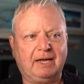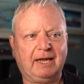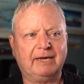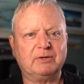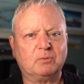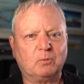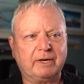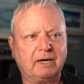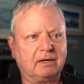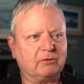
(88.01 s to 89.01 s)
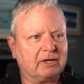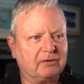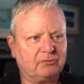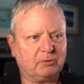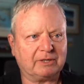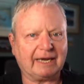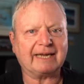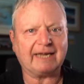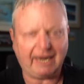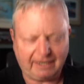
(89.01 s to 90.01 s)
And we are looking forward
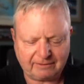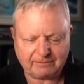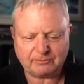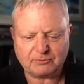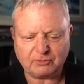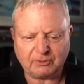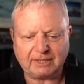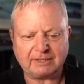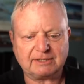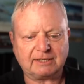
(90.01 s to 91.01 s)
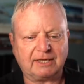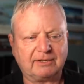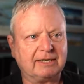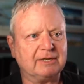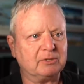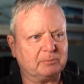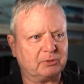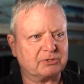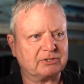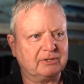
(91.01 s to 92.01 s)
again to getting together in the
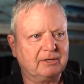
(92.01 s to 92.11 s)
bush,